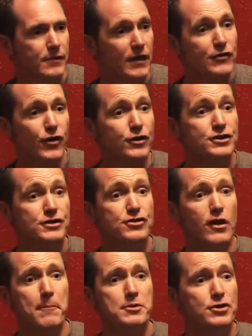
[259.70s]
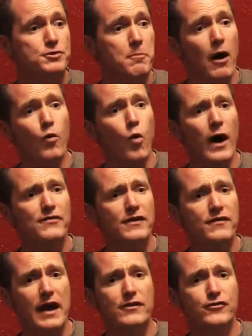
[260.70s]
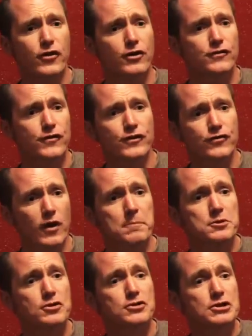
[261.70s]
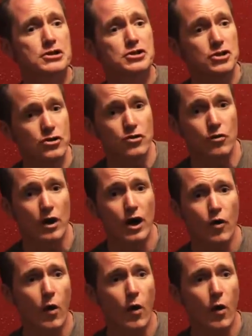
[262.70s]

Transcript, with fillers: They searched the scriptures, but what did they search the scriptures to do?